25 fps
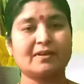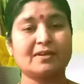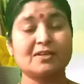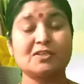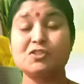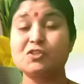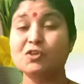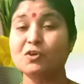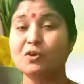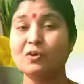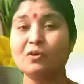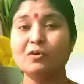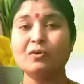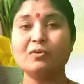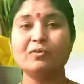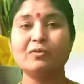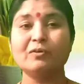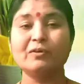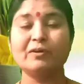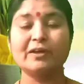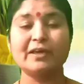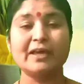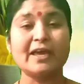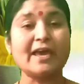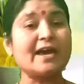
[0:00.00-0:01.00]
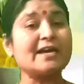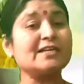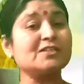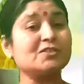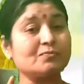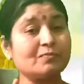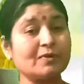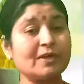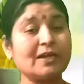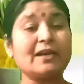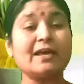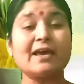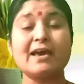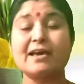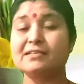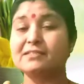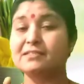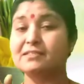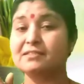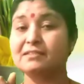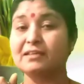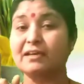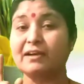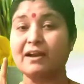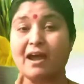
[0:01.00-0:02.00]
So, as well
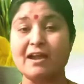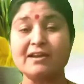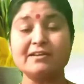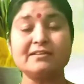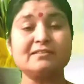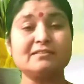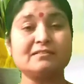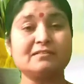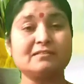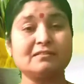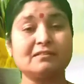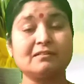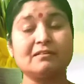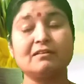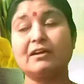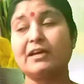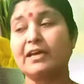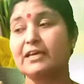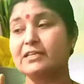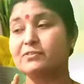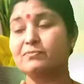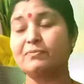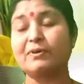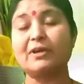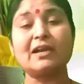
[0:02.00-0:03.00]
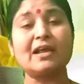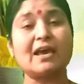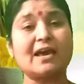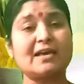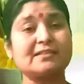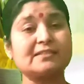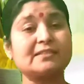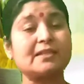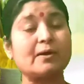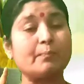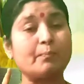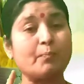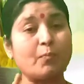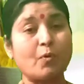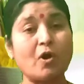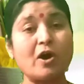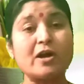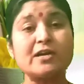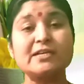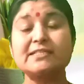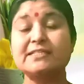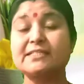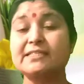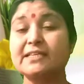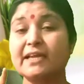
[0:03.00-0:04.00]
as the writer, as well as the
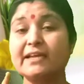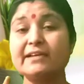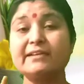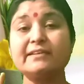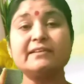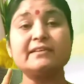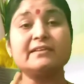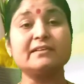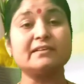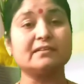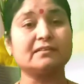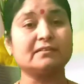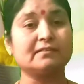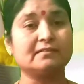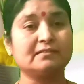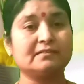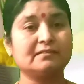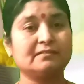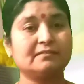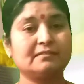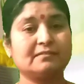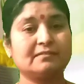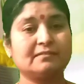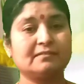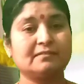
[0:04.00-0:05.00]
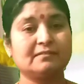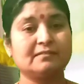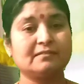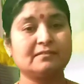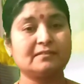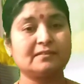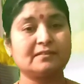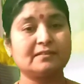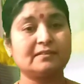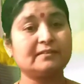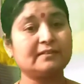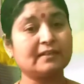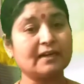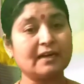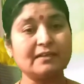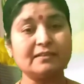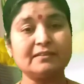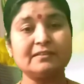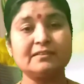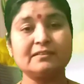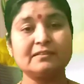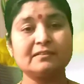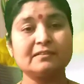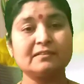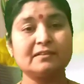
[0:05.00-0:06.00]
poet said here,
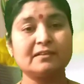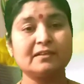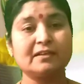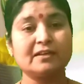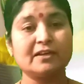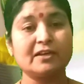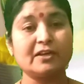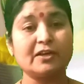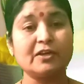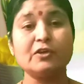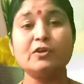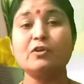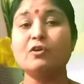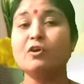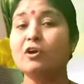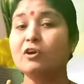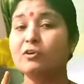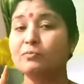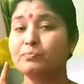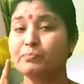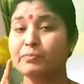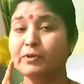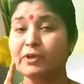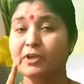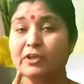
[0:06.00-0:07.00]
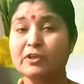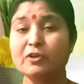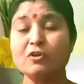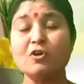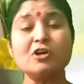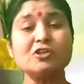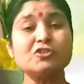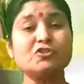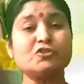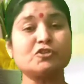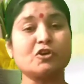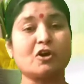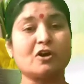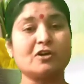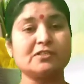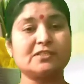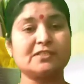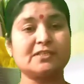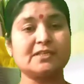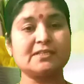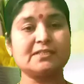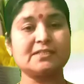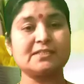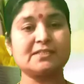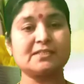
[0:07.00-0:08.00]
that your
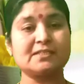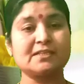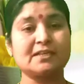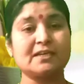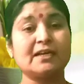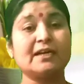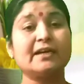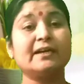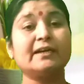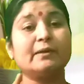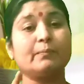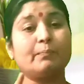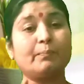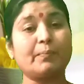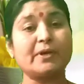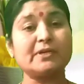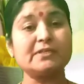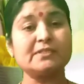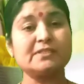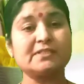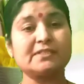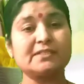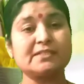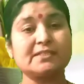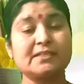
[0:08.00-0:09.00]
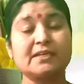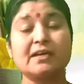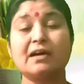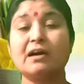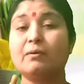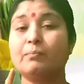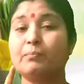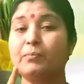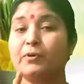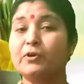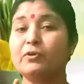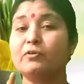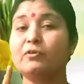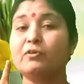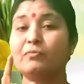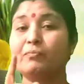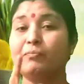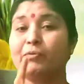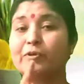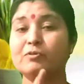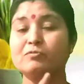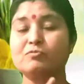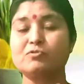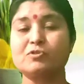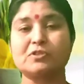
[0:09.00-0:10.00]
choices depends upon your
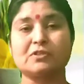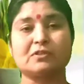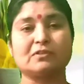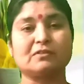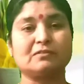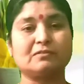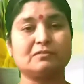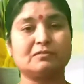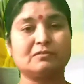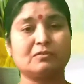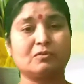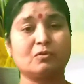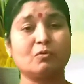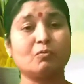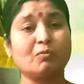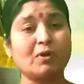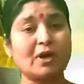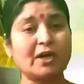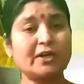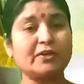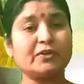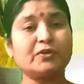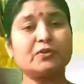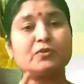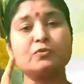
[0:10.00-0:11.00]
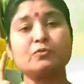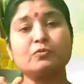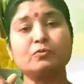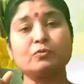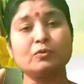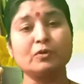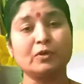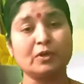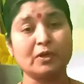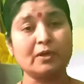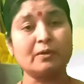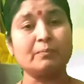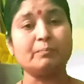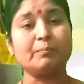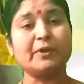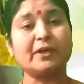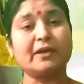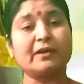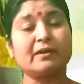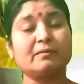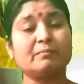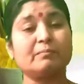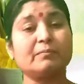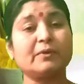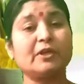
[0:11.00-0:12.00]
future, what you
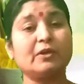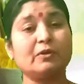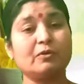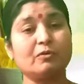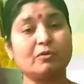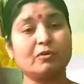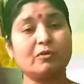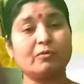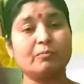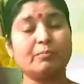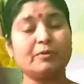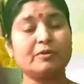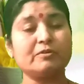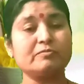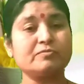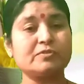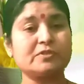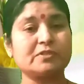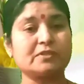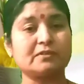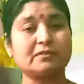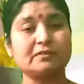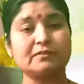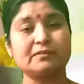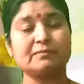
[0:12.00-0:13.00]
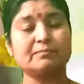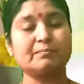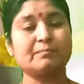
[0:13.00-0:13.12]
become in your future.